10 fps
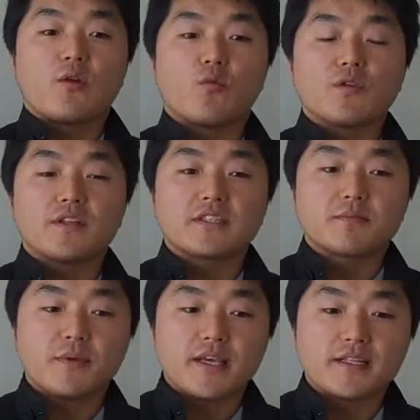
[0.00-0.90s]
and what
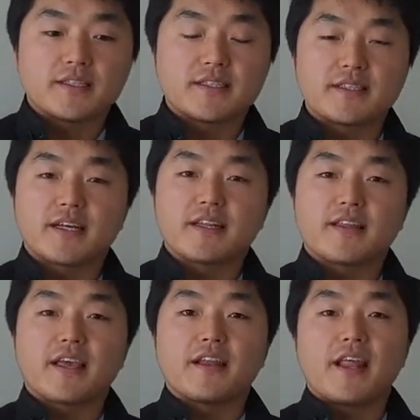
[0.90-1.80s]
this means is that
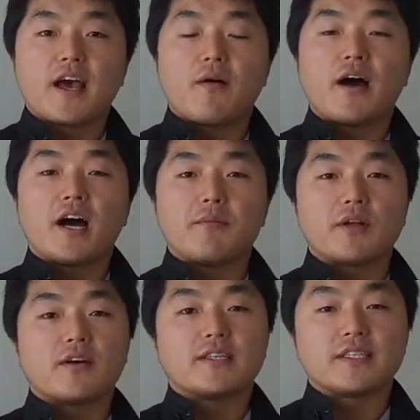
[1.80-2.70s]
they are now
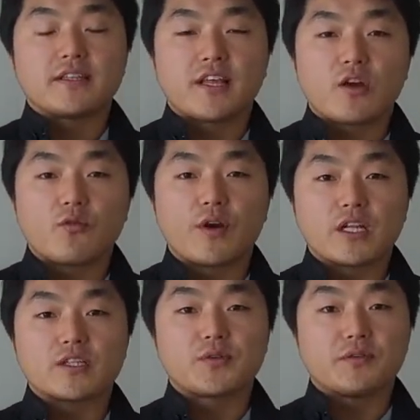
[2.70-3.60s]
harmonising their
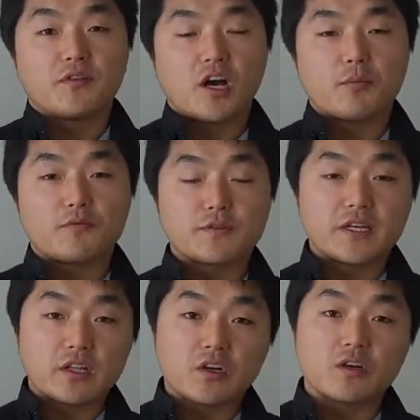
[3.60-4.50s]
regulatory environment for
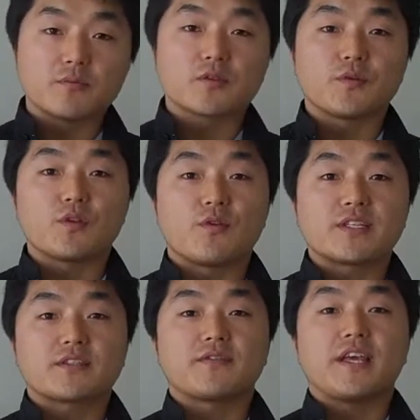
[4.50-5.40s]
telecoms with the
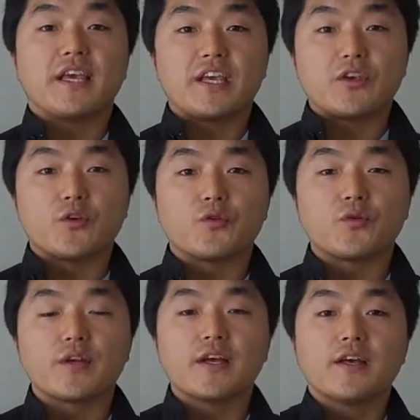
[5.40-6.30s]
rest of the EU.
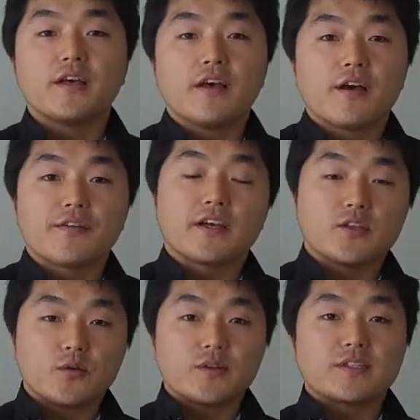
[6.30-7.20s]
They
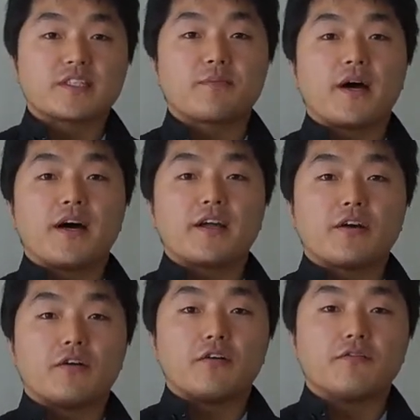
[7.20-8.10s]
are doing this as
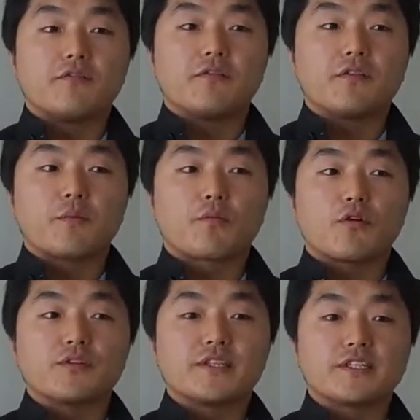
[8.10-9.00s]
part of the
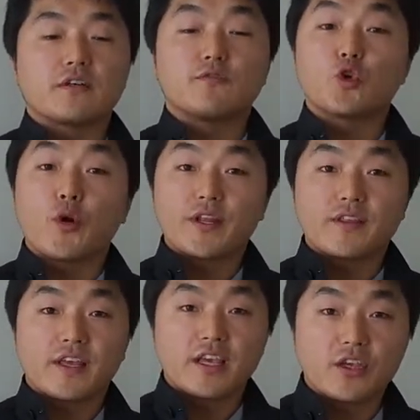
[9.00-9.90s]
process of
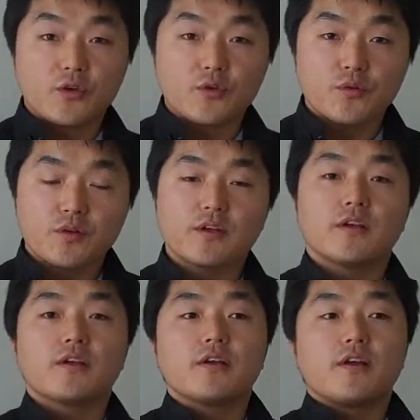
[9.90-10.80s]
joining the EU.
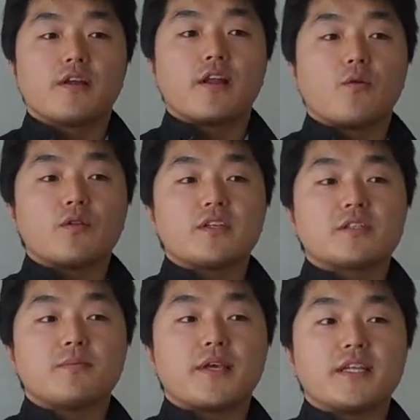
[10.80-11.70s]
Now, what
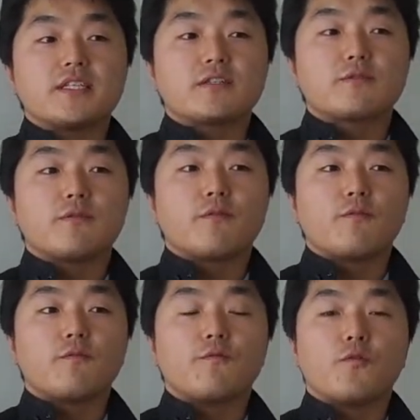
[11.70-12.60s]
this means
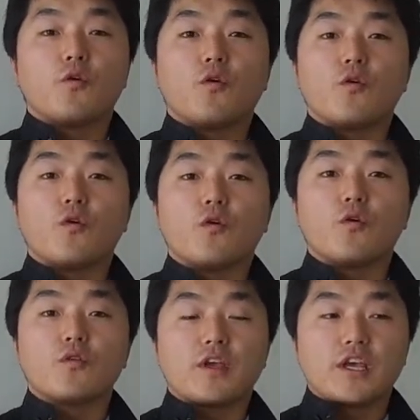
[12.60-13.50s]

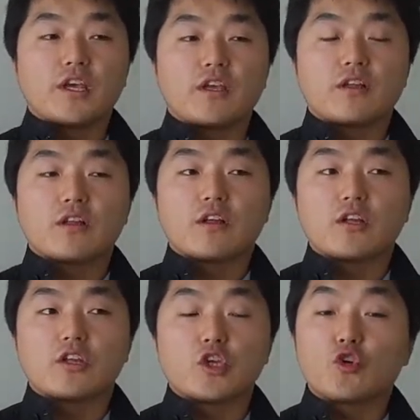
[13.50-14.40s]
for
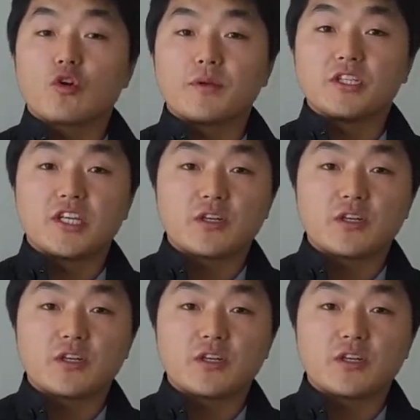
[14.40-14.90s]
Europe in